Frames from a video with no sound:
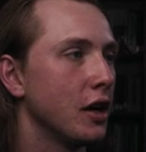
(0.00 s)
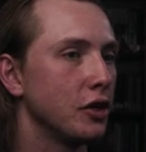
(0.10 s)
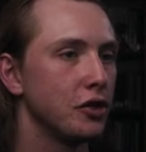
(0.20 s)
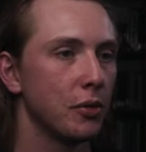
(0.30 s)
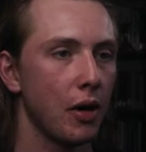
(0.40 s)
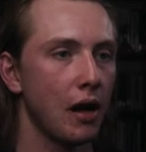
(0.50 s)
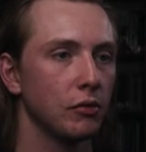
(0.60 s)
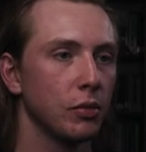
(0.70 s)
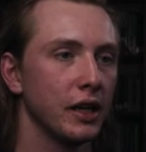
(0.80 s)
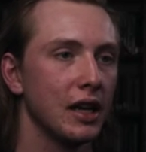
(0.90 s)
you should
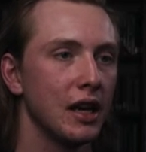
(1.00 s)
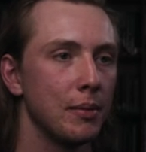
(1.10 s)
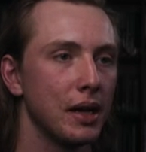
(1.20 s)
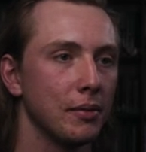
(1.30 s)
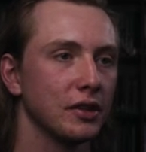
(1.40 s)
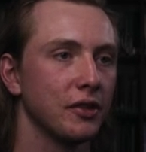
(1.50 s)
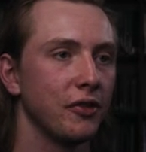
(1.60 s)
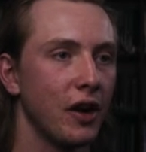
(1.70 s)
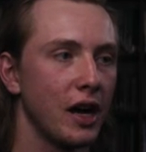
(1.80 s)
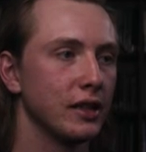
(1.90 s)
probably be able to
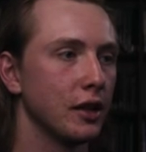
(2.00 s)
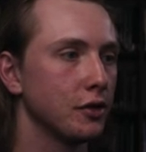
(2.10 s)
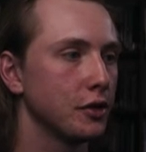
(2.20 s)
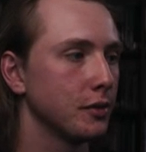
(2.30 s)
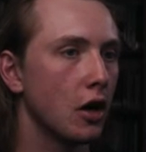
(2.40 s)
find those.